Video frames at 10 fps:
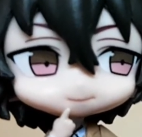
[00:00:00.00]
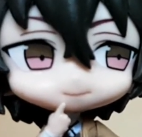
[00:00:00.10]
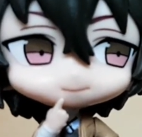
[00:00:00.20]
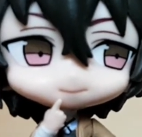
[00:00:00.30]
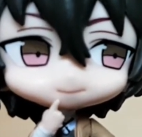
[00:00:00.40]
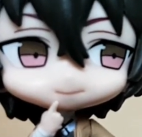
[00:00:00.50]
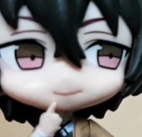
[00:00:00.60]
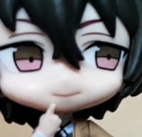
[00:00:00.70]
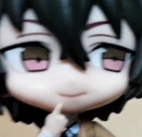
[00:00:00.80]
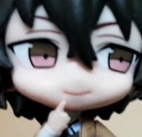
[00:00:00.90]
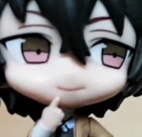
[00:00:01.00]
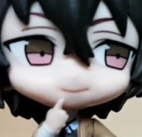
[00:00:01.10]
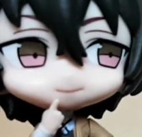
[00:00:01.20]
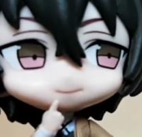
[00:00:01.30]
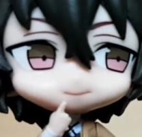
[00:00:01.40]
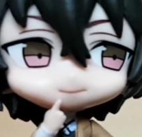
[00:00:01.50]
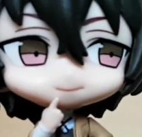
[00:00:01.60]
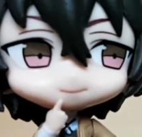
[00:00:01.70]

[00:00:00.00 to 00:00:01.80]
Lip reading: some of the more prominent